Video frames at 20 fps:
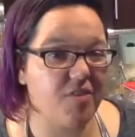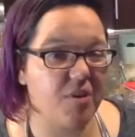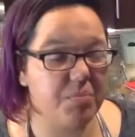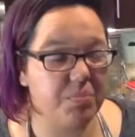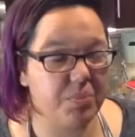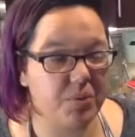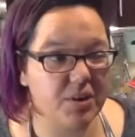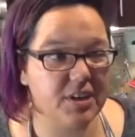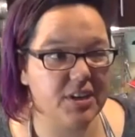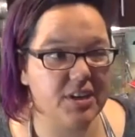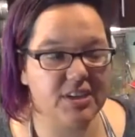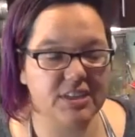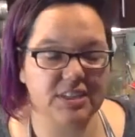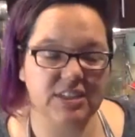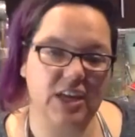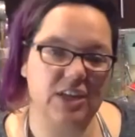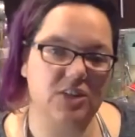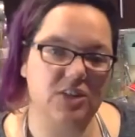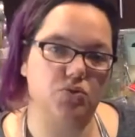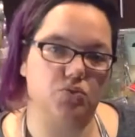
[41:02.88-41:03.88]
a pretty
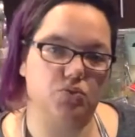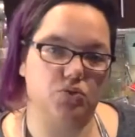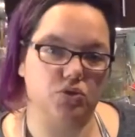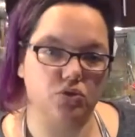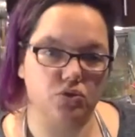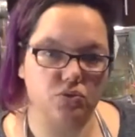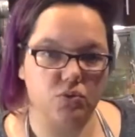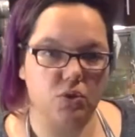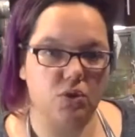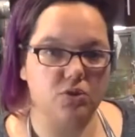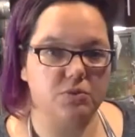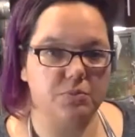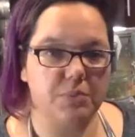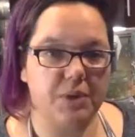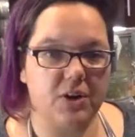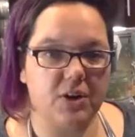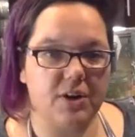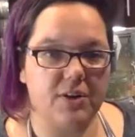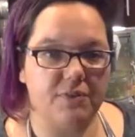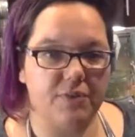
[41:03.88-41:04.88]
intense ro-
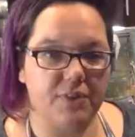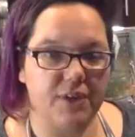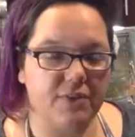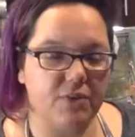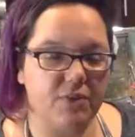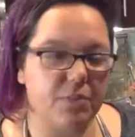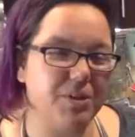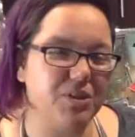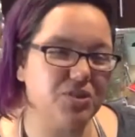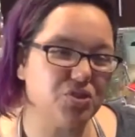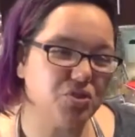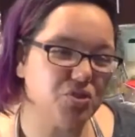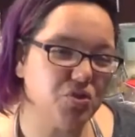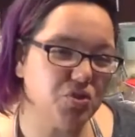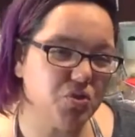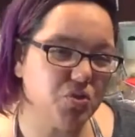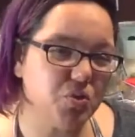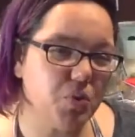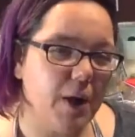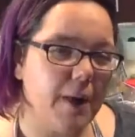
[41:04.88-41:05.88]
rosemary flavor but
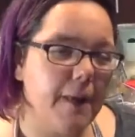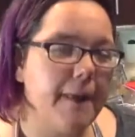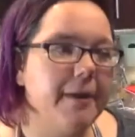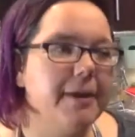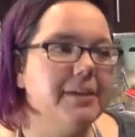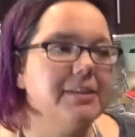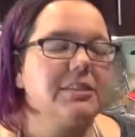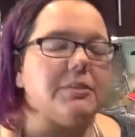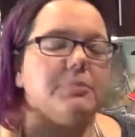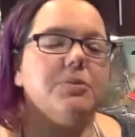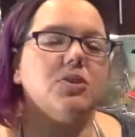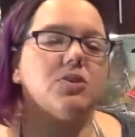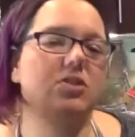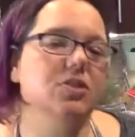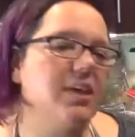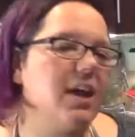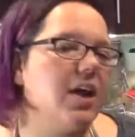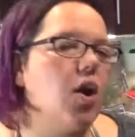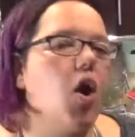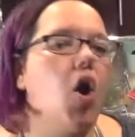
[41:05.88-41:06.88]
two similar to
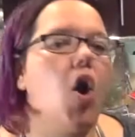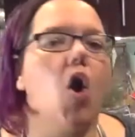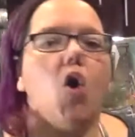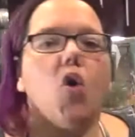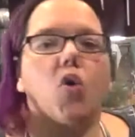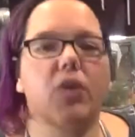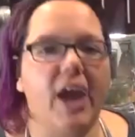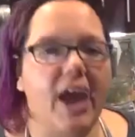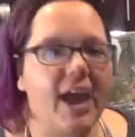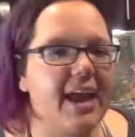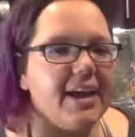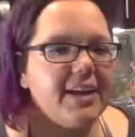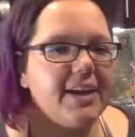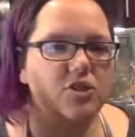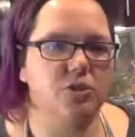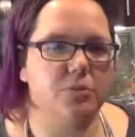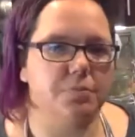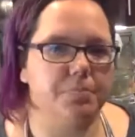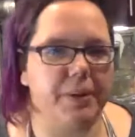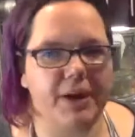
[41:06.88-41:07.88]
that oak
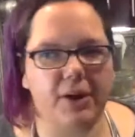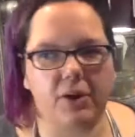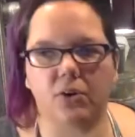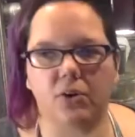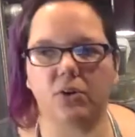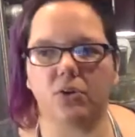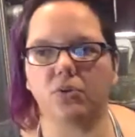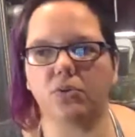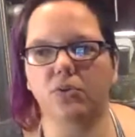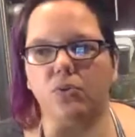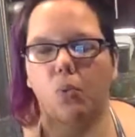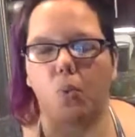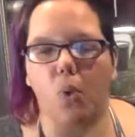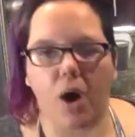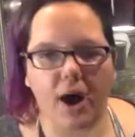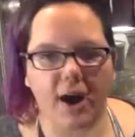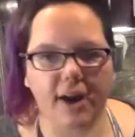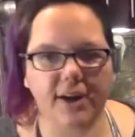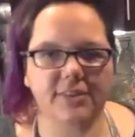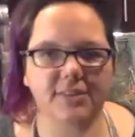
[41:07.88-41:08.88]
aged barrel
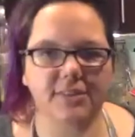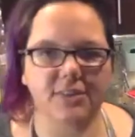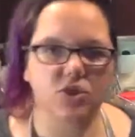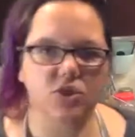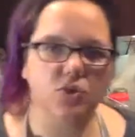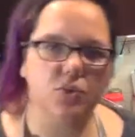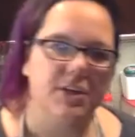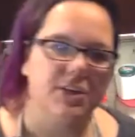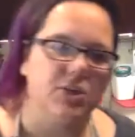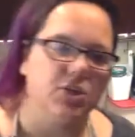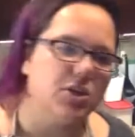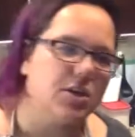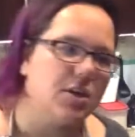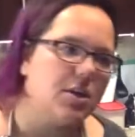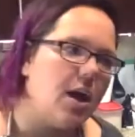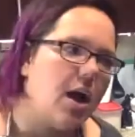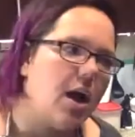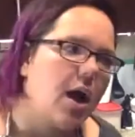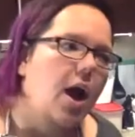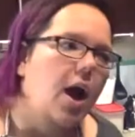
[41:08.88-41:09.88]
wine situation
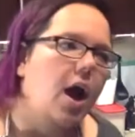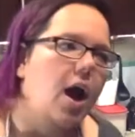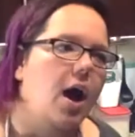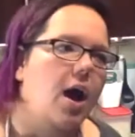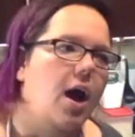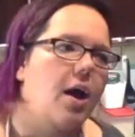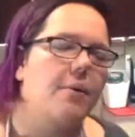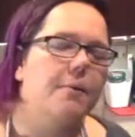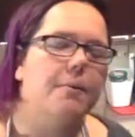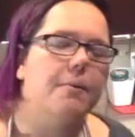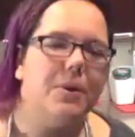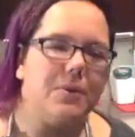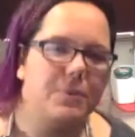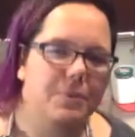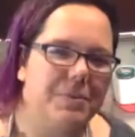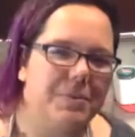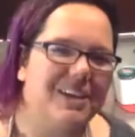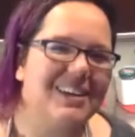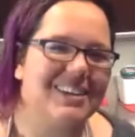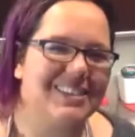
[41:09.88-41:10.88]
uh, we would
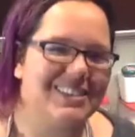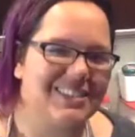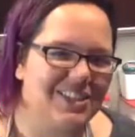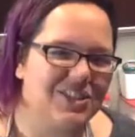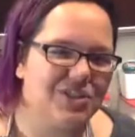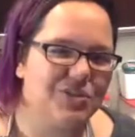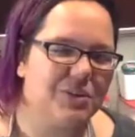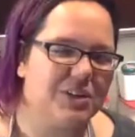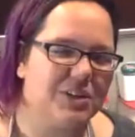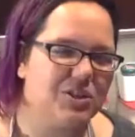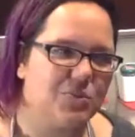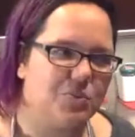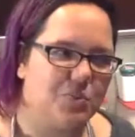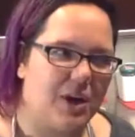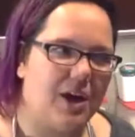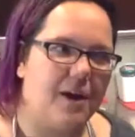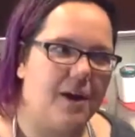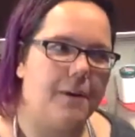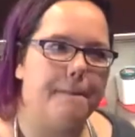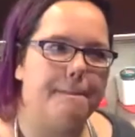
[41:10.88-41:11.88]
be in a situation
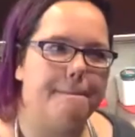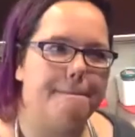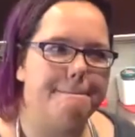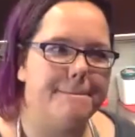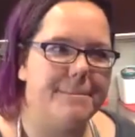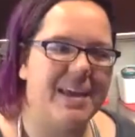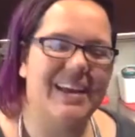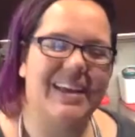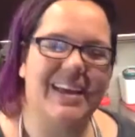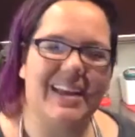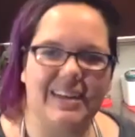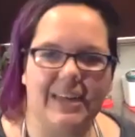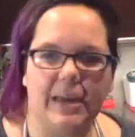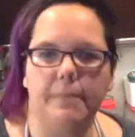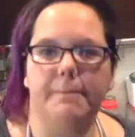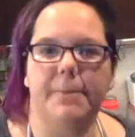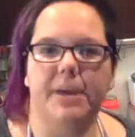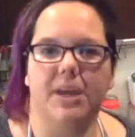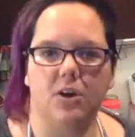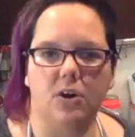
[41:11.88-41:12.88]
where it can
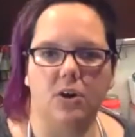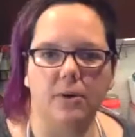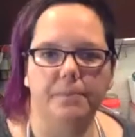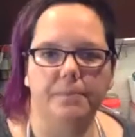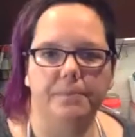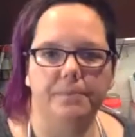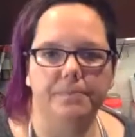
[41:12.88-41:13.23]
get bitter